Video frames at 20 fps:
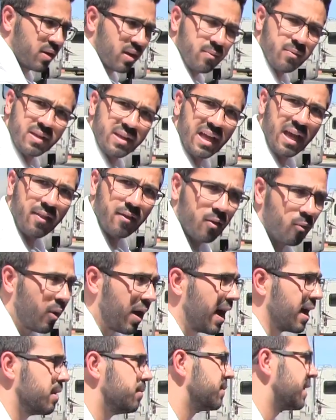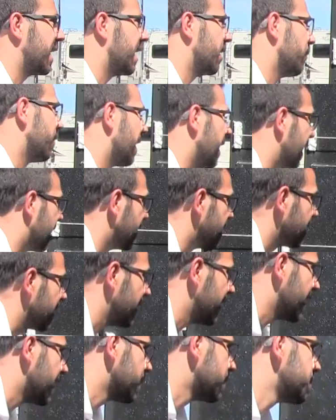bring them together, Y them down and
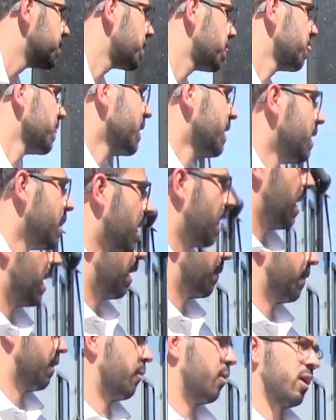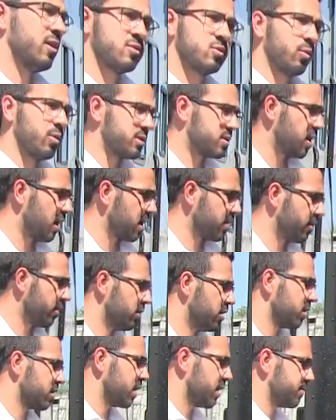in. Uh, but we also want to talk
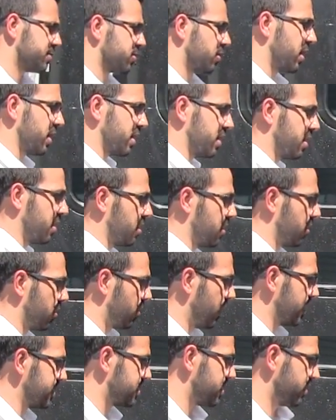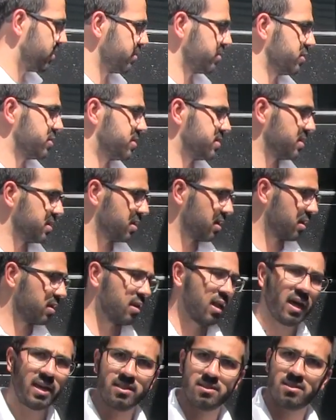about hookups right here. The rest of them, you see a
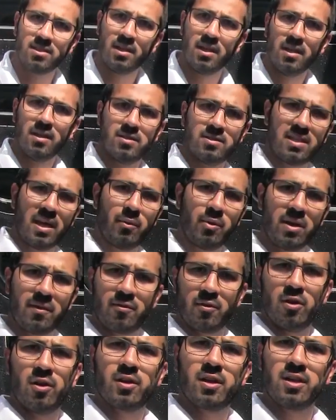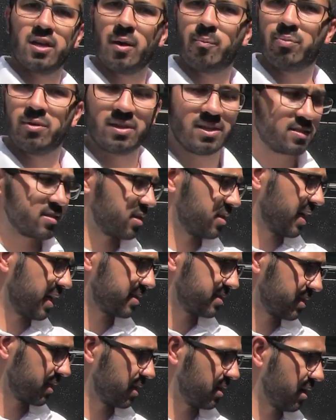light. So that way, if you're hooking up or
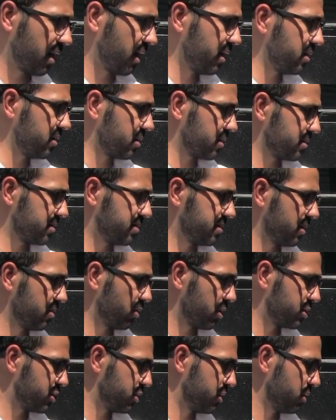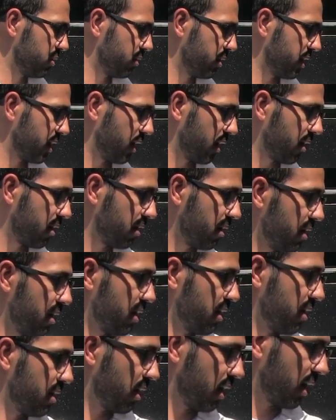disconnecting at night, you can see what you're doing here.
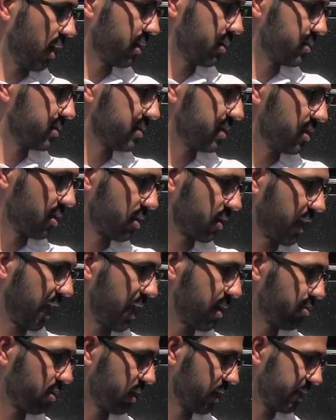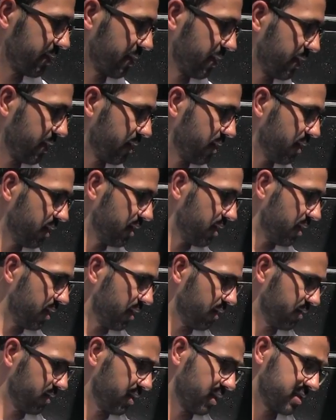Uh, you'll see your cable inlet.
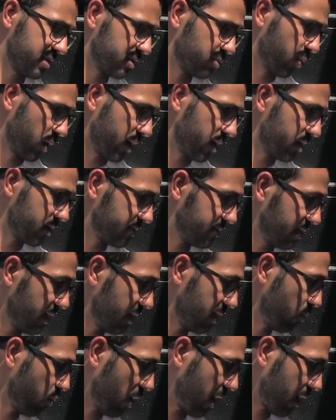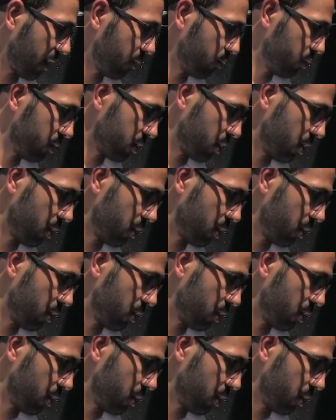This is where your city water will